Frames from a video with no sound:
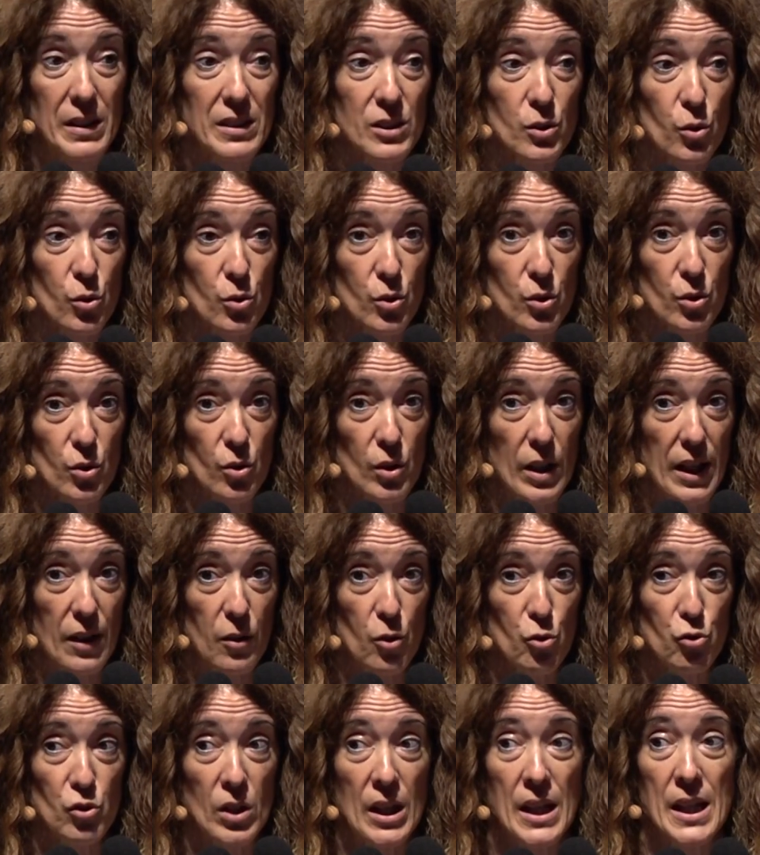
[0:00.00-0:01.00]
And this
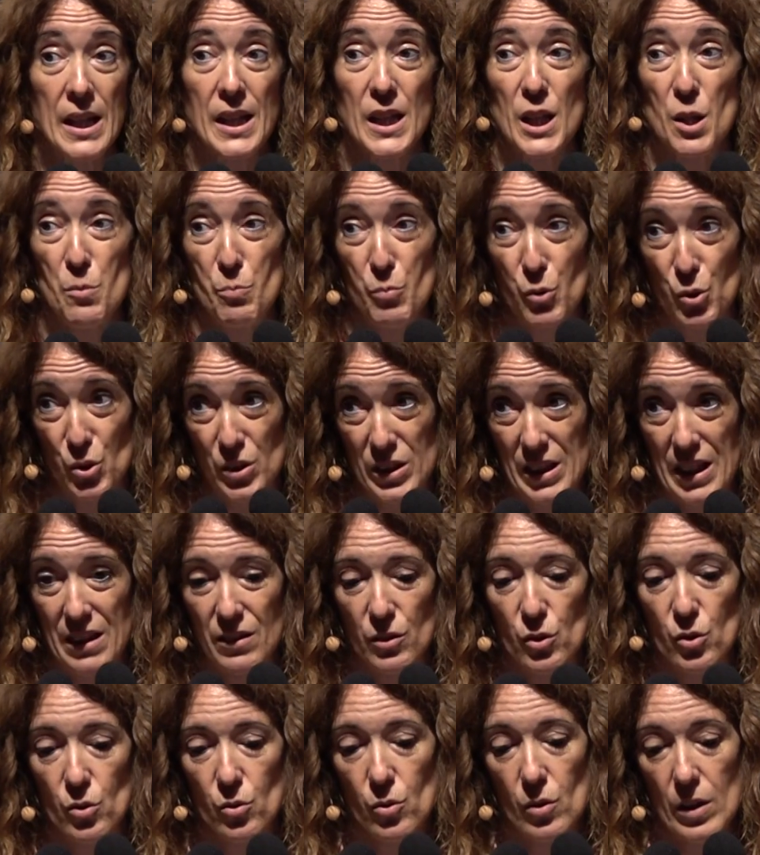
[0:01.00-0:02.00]
means that our
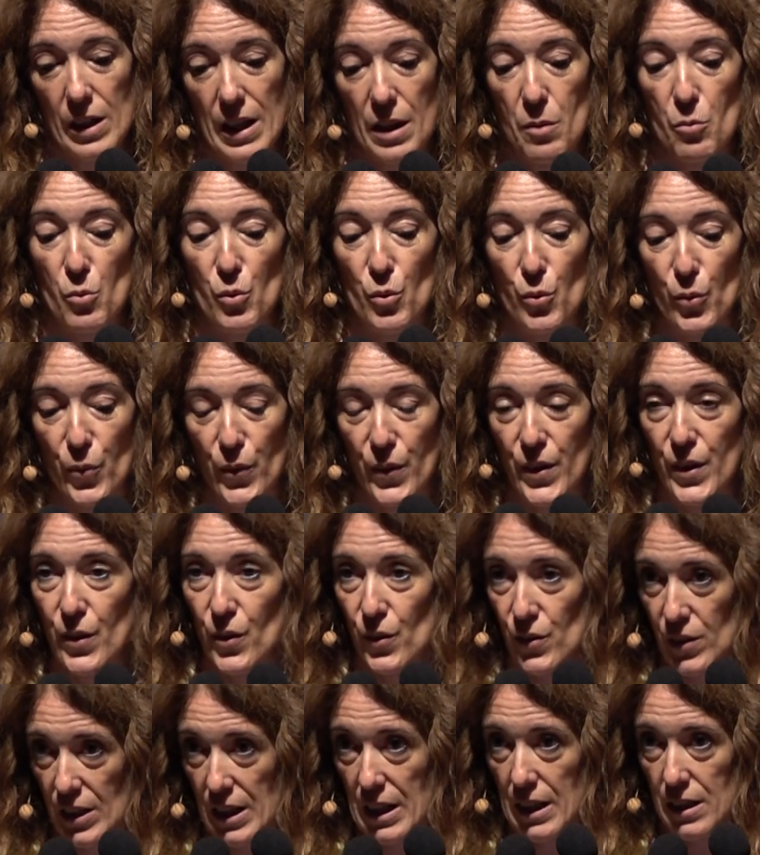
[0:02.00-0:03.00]
inflammatory
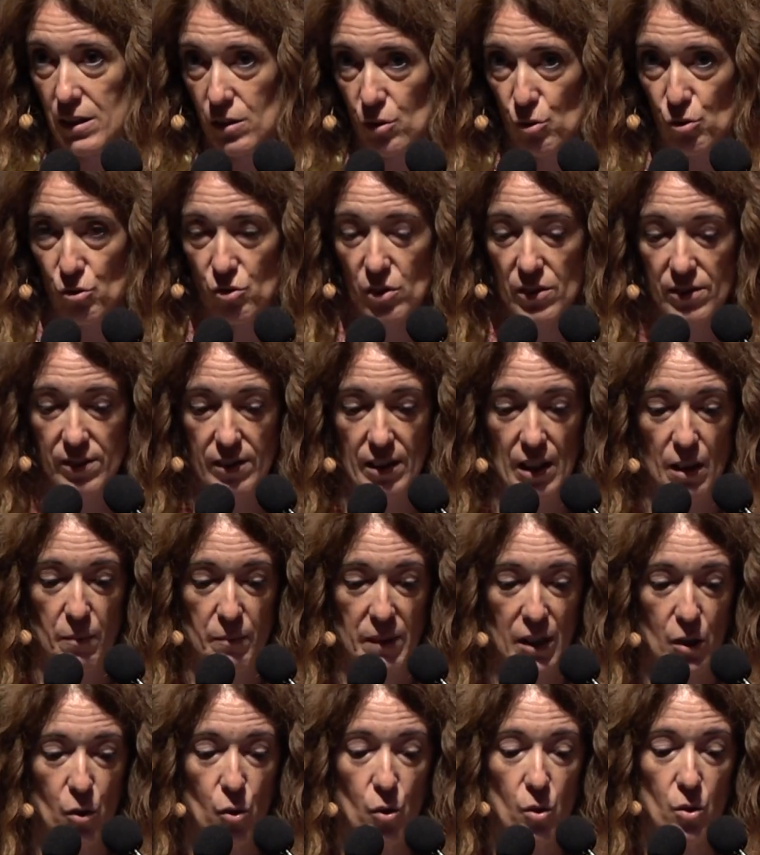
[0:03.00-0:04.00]
processes will be better
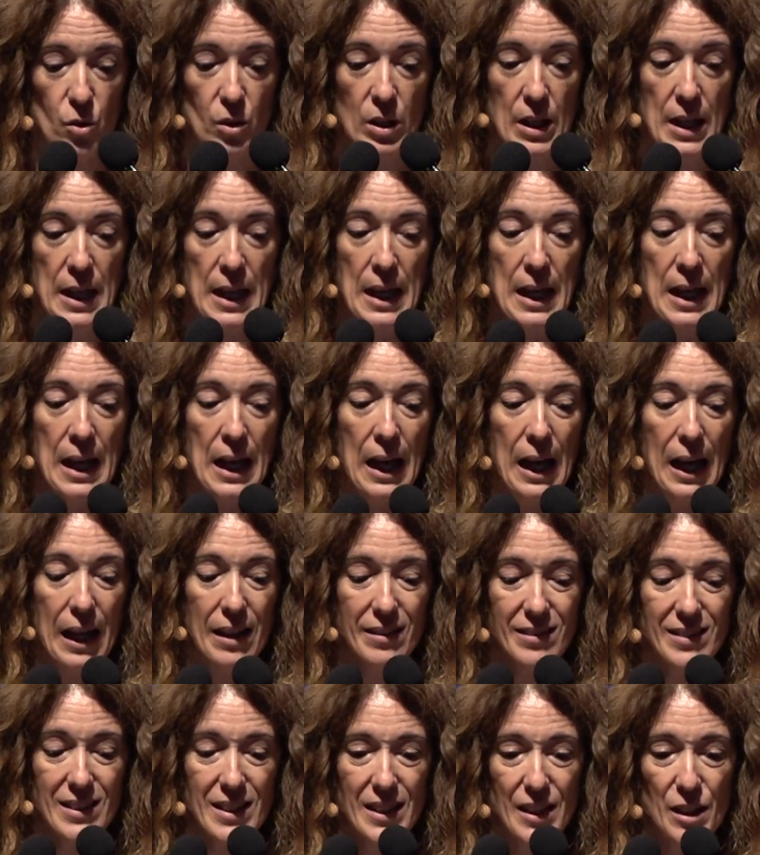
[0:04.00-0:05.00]
controlled, and
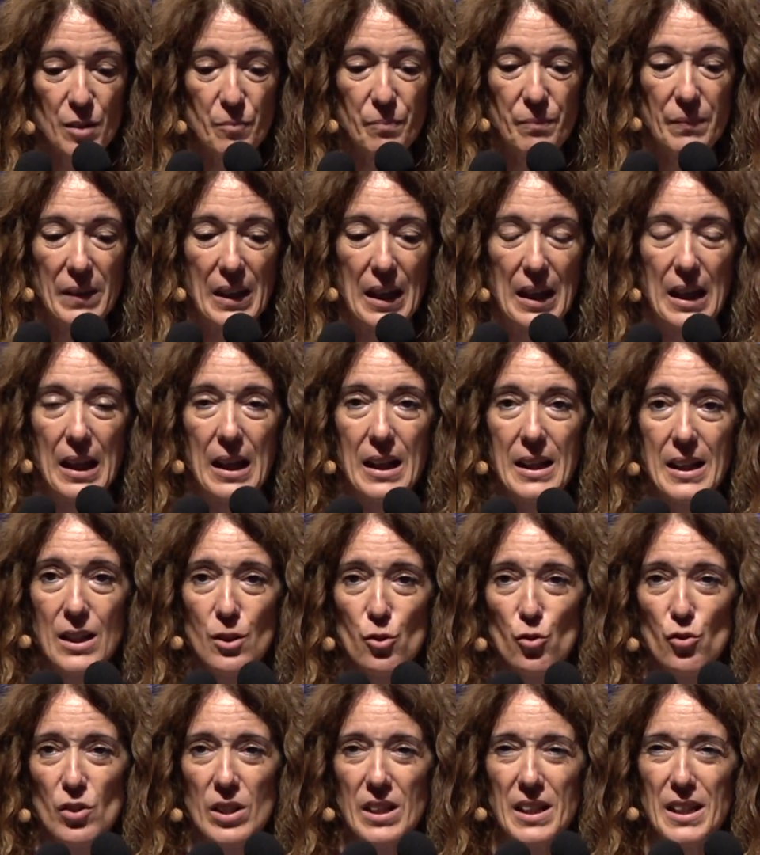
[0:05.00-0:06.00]
as a result,
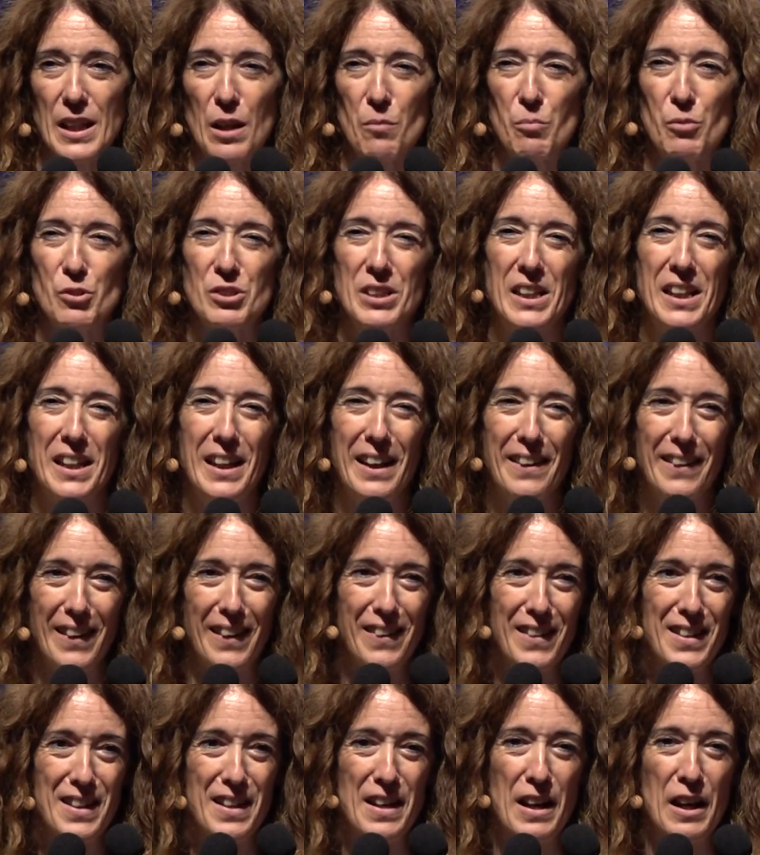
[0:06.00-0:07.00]
evolution of
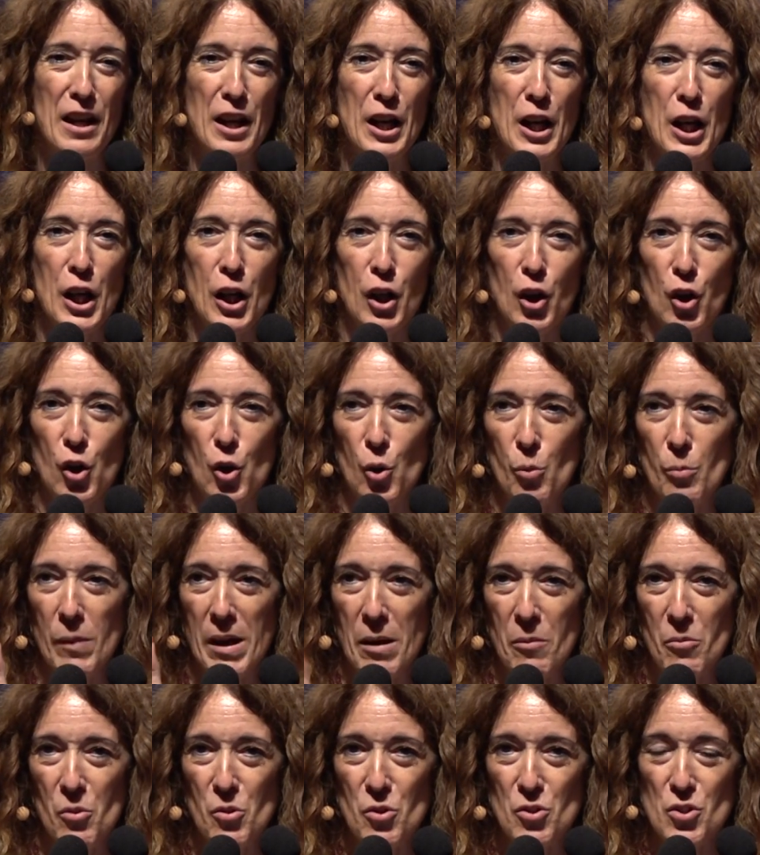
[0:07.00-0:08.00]

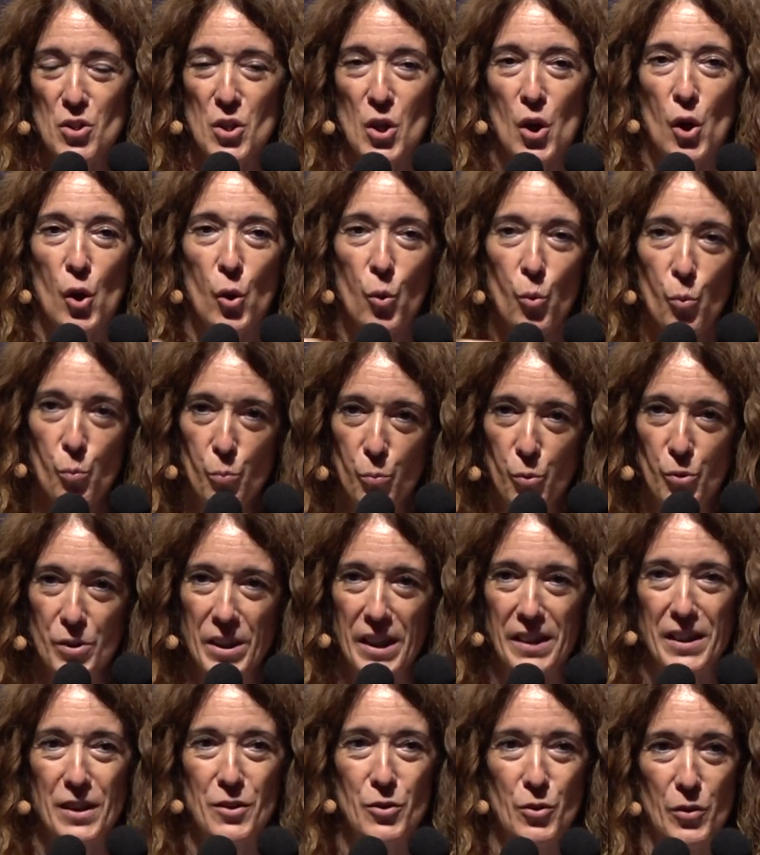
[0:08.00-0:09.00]
osteoarthritis will be
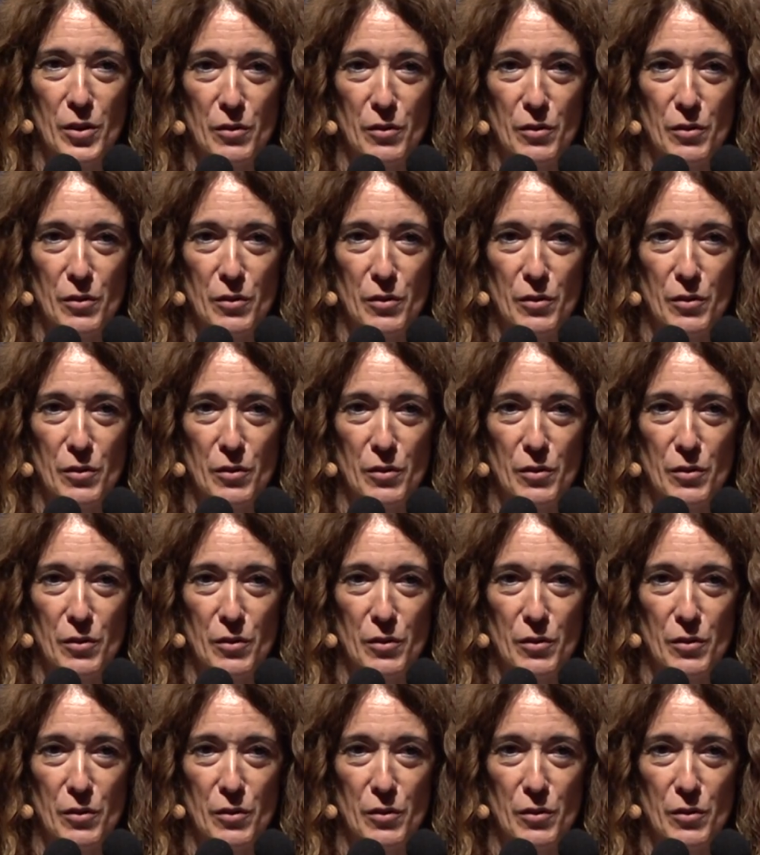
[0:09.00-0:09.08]
better.